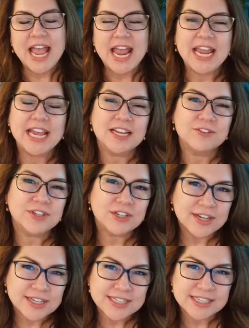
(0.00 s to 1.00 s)
and
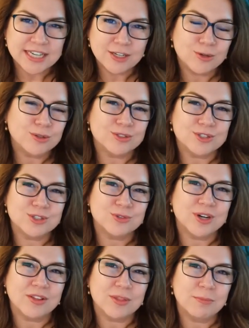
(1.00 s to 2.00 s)
various stakeholders
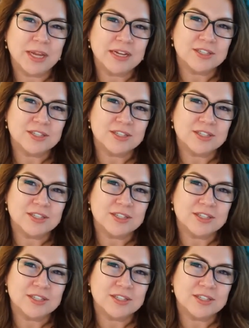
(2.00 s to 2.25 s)
throughout the bank